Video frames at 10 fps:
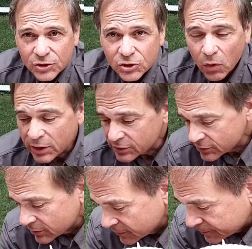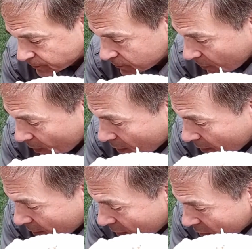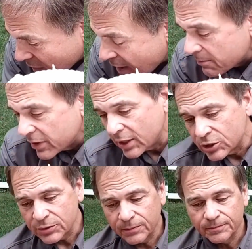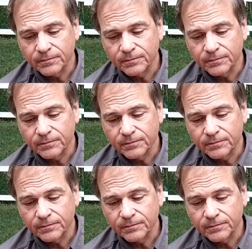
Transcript: choice combination.